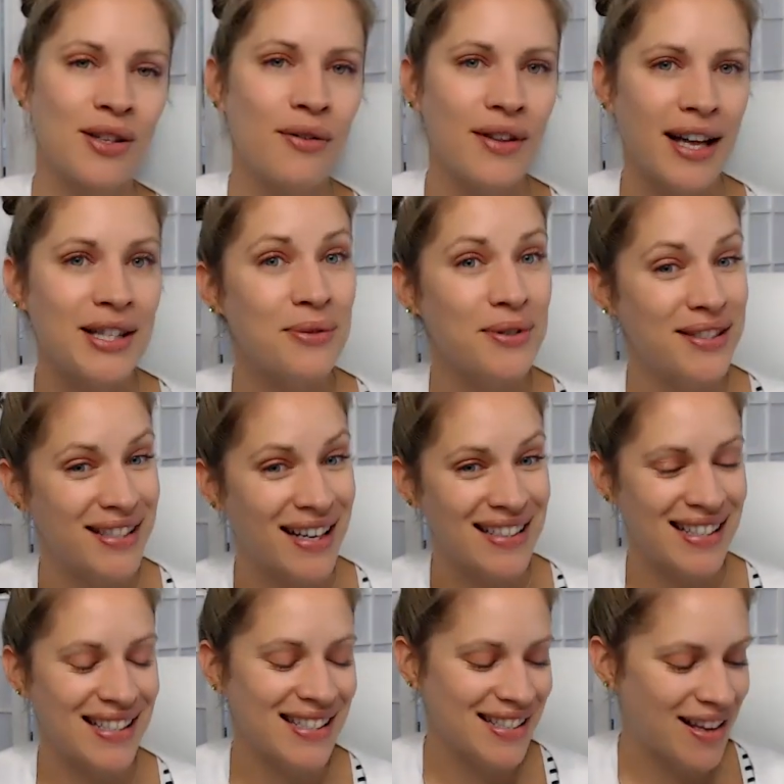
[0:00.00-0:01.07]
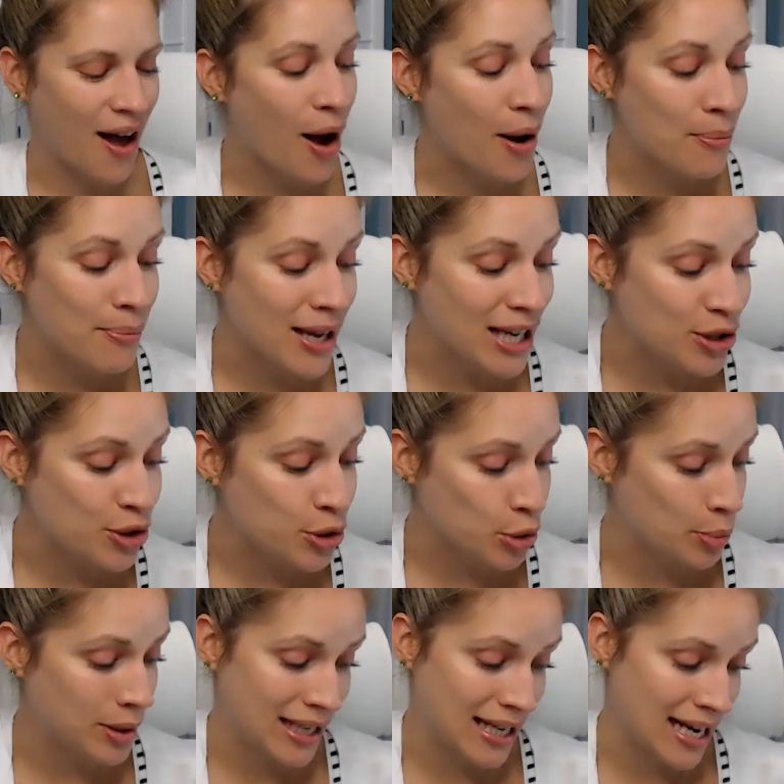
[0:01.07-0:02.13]
So that's where dentists come
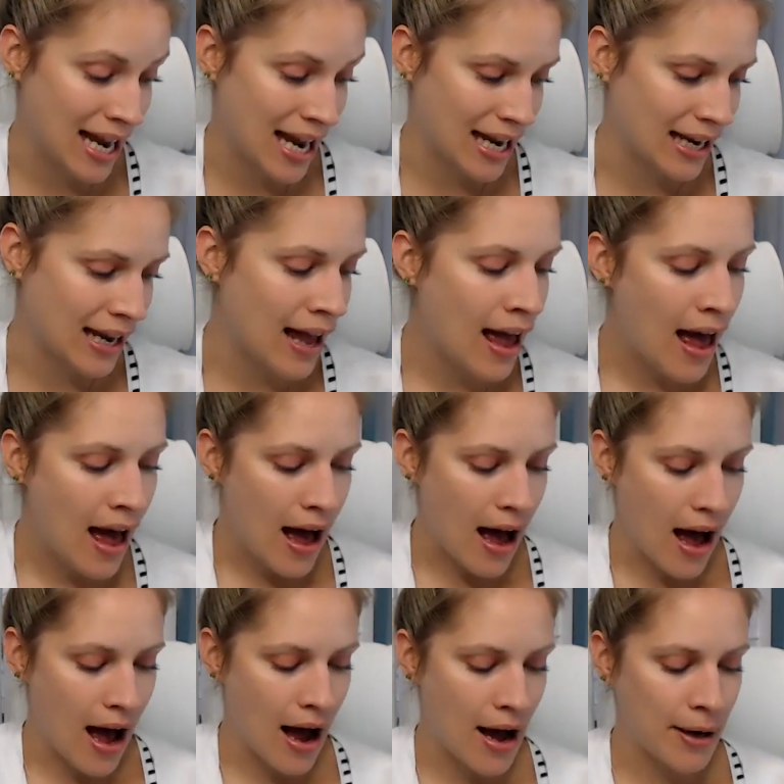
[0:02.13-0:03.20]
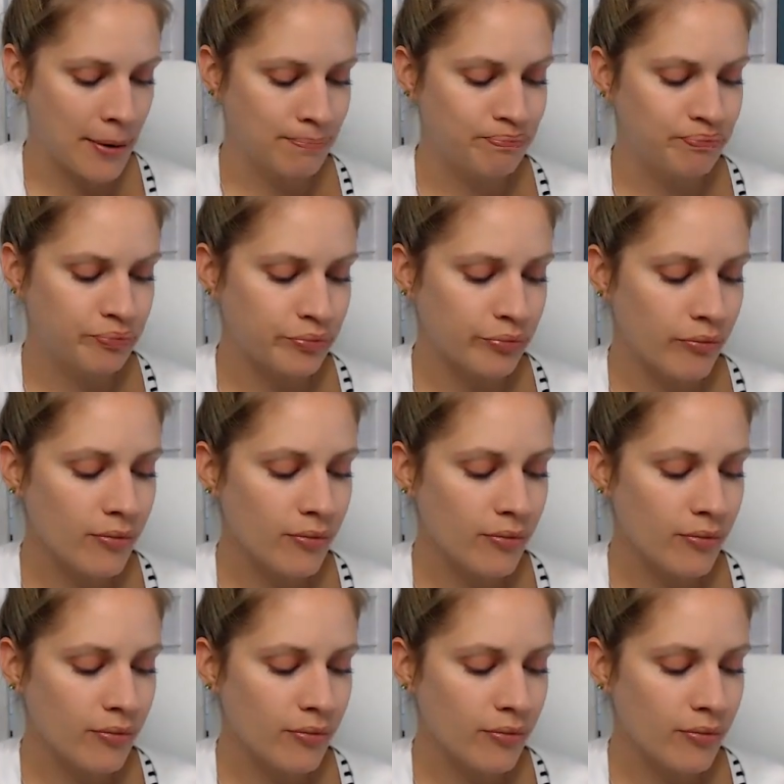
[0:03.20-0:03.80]
into play. Um,